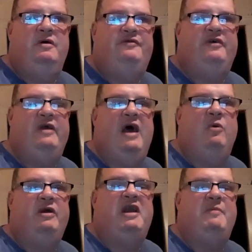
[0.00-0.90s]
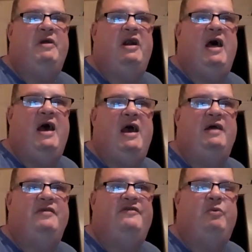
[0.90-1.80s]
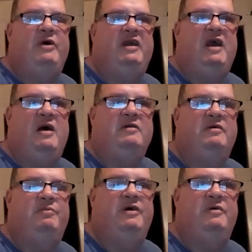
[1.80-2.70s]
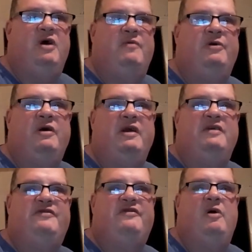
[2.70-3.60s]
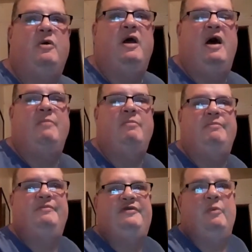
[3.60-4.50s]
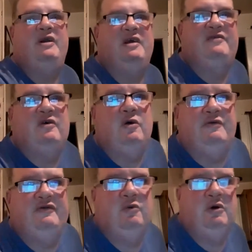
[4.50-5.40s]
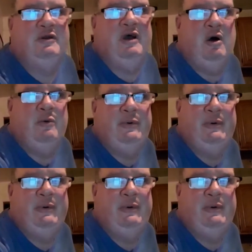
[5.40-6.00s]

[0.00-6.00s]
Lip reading: So yeah, we're keeping an eye on this weekend. We don't know if we're going to get snow or not. So when it gets closer, we'll know.